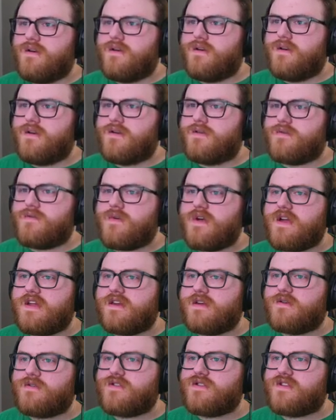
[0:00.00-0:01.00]
the
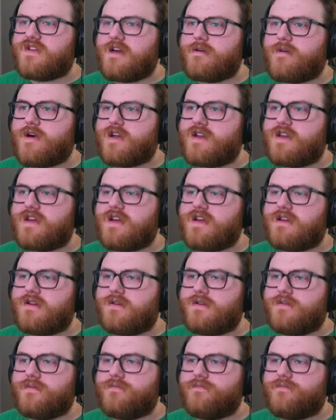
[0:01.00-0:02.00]
radio just came on again.
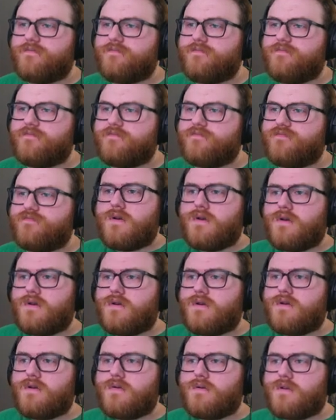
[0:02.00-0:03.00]

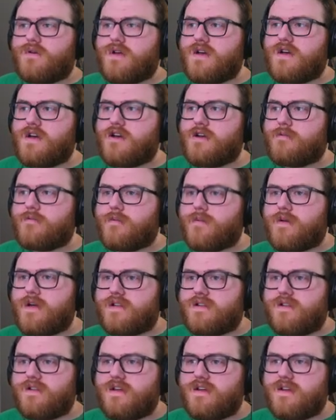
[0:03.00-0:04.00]
Okay, I'm about
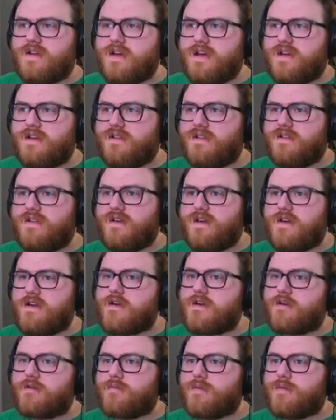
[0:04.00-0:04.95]
to get out of Sierra